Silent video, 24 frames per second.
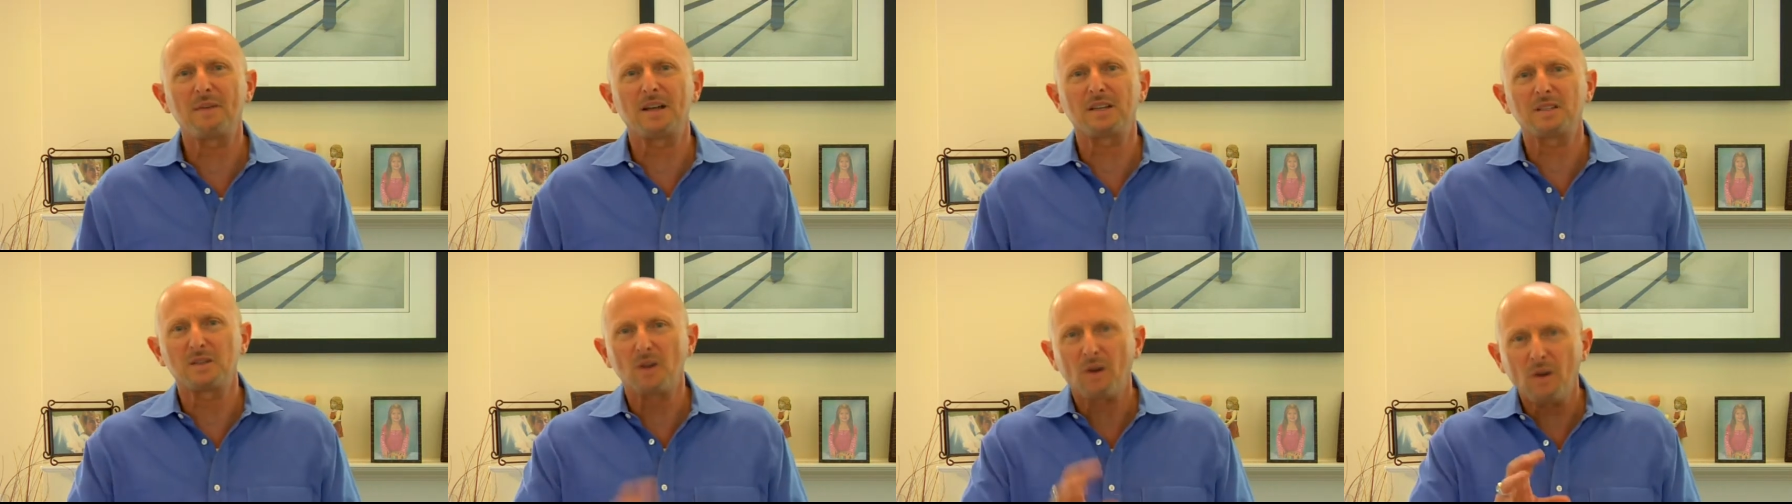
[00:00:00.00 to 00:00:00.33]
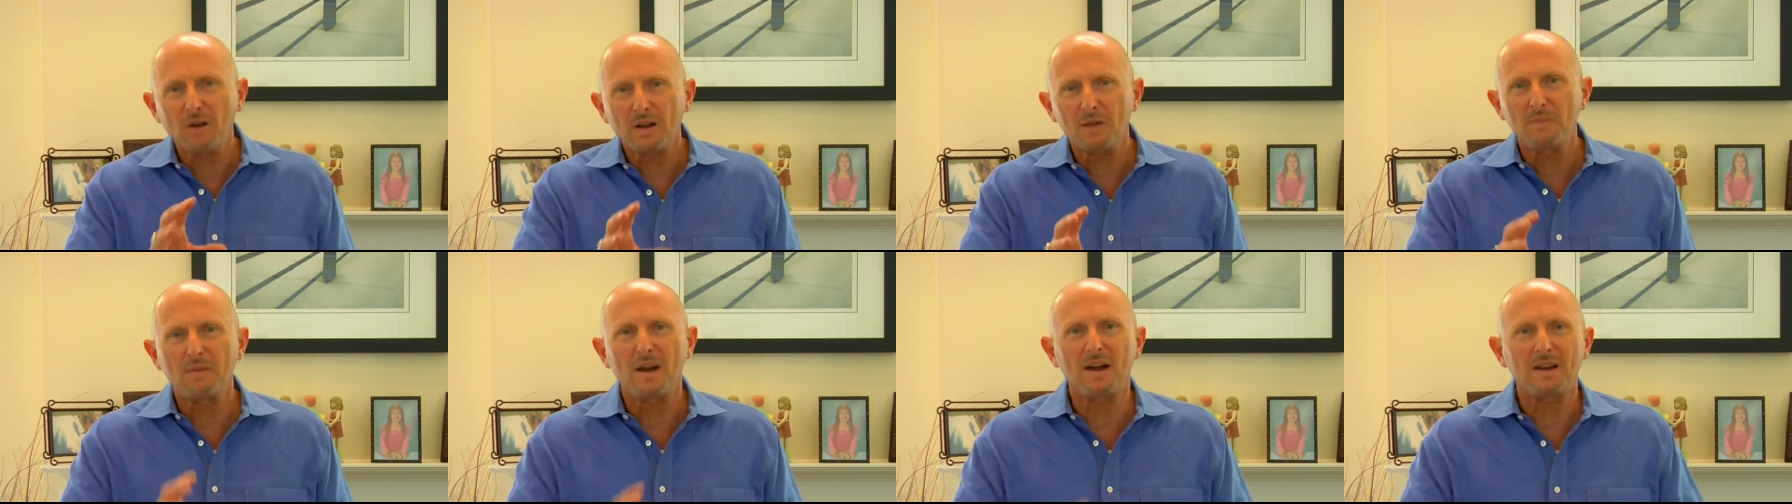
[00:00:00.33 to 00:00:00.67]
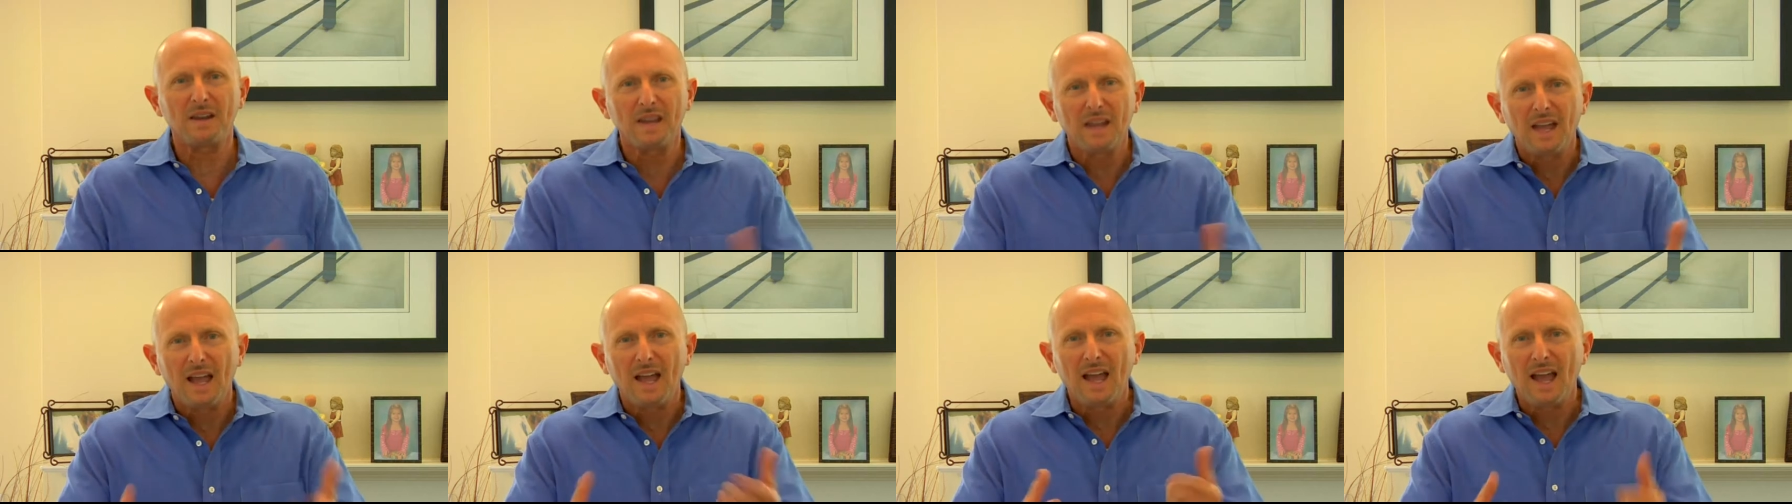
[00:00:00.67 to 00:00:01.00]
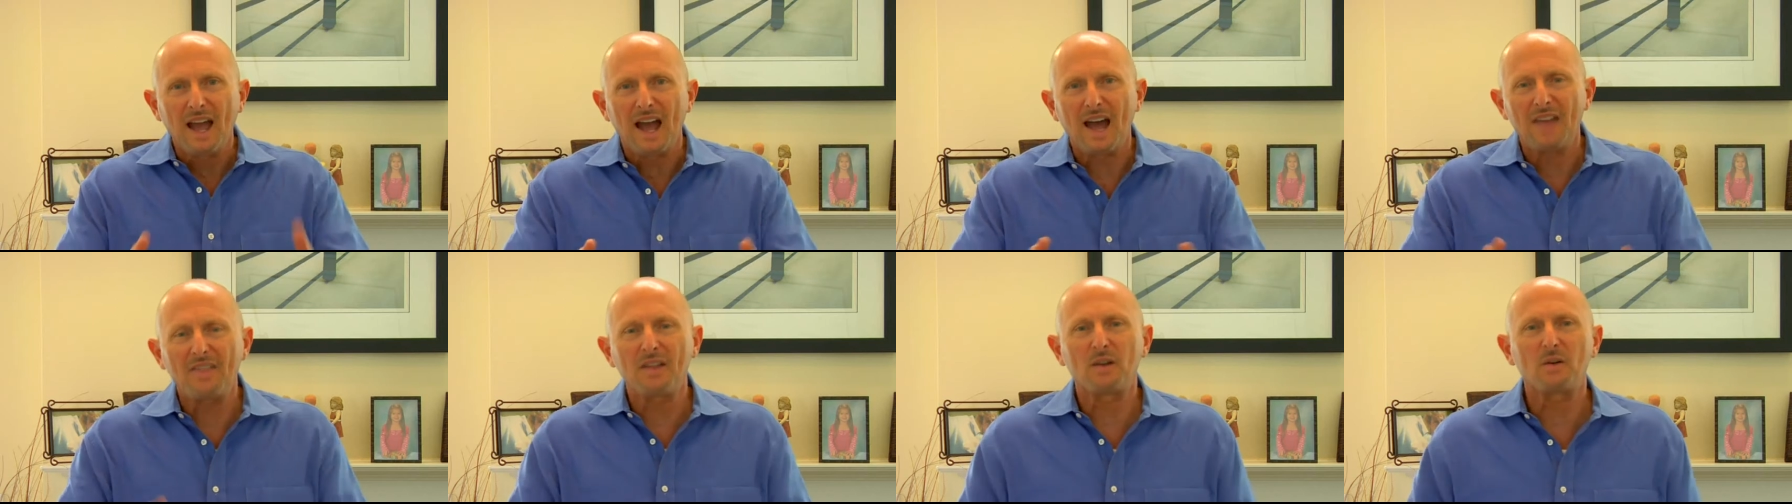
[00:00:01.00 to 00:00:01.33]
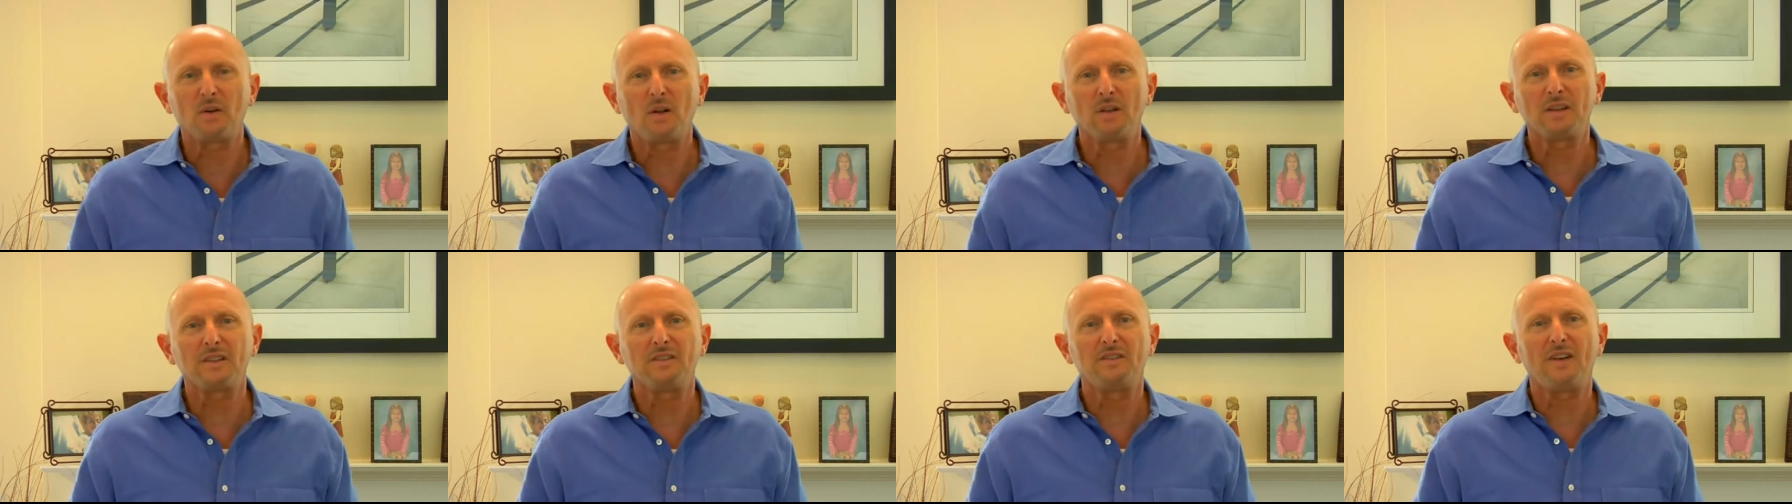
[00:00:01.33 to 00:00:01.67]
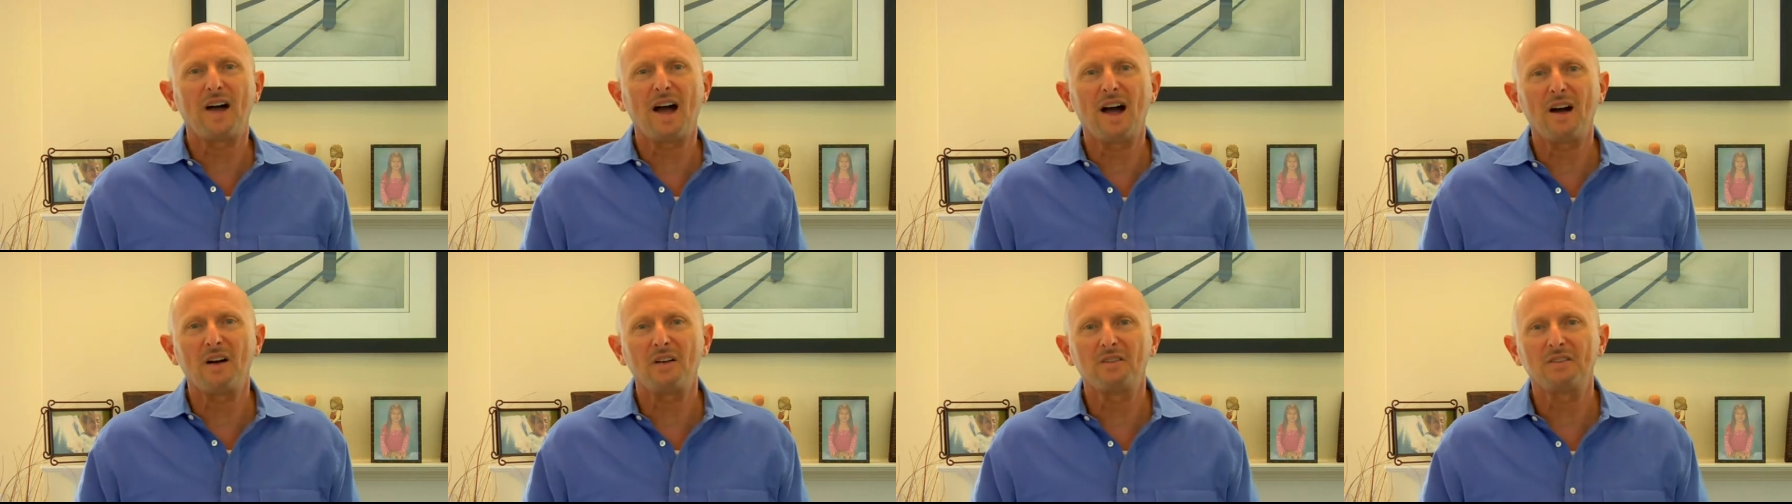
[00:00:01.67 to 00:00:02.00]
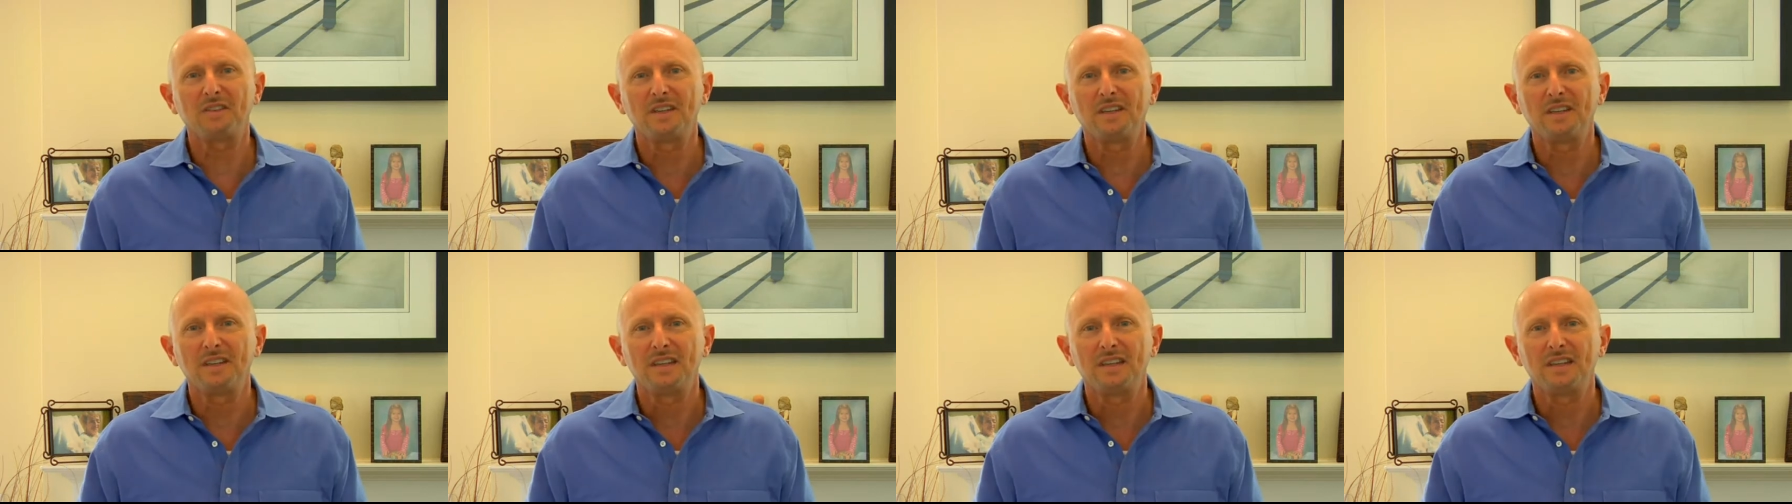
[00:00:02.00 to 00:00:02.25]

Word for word: I talk about how that all evolved.